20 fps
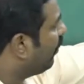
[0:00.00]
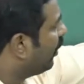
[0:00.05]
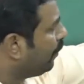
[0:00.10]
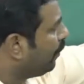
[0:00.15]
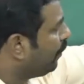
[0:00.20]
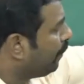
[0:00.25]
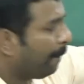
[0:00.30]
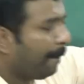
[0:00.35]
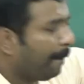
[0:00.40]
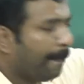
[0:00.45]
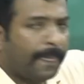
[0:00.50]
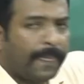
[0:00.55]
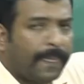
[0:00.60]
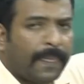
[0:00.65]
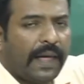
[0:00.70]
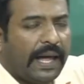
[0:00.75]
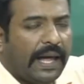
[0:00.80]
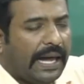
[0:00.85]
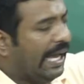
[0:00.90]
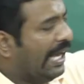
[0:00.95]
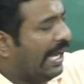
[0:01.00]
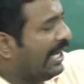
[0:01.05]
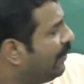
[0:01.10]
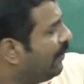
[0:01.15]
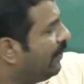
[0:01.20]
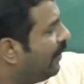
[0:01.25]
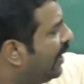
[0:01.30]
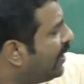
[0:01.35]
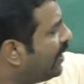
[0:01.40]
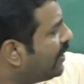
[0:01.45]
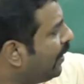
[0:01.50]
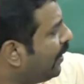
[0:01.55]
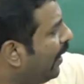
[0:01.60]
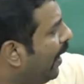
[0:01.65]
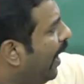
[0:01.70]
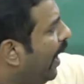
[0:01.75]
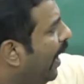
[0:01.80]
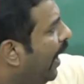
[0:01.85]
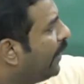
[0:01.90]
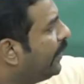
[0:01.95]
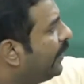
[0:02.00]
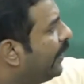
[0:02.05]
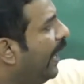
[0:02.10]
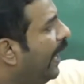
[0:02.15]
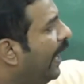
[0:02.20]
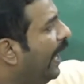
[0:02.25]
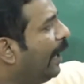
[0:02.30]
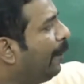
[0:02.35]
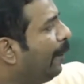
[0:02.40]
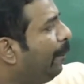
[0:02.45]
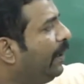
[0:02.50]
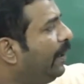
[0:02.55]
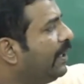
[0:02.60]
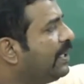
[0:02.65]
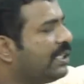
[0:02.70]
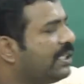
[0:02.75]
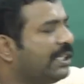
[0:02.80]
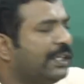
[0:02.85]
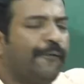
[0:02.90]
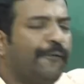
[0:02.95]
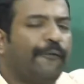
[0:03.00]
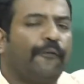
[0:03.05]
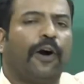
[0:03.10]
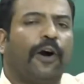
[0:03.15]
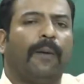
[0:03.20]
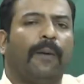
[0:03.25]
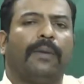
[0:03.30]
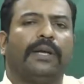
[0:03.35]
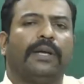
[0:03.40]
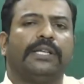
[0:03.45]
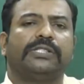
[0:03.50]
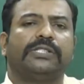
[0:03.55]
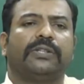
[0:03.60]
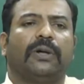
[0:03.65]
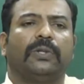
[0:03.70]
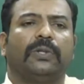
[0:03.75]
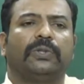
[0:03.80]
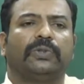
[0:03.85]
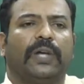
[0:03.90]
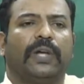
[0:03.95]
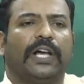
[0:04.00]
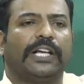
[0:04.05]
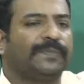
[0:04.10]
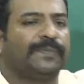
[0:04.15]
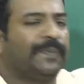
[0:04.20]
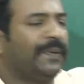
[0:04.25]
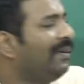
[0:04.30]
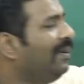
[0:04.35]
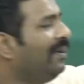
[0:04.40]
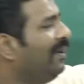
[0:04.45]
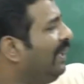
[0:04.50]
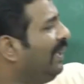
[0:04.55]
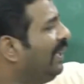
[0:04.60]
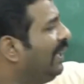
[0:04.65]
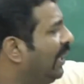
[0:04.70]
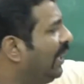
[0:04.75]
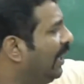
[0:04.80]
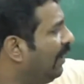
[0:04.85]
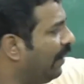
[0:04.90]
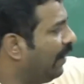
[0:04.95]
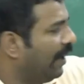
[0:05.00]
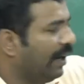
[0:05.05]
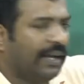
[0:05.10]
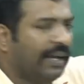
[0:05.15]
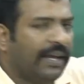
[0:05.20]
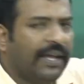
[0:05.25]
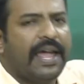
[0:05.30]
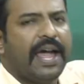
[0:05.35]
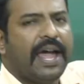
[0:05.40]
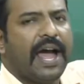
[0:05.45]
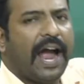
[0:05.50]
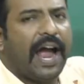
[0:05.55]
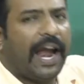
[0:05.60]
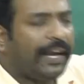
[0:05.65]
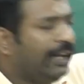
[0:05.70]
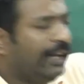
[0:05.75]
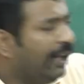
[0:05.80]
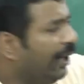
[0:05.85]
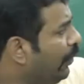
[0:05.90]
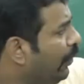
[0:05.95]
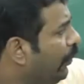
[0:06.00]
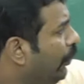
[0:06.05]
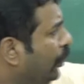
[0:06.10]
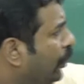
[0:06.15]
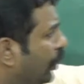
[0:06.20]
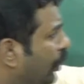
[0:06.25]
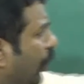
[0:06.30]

given, as well as the explicit form is also has been given. I need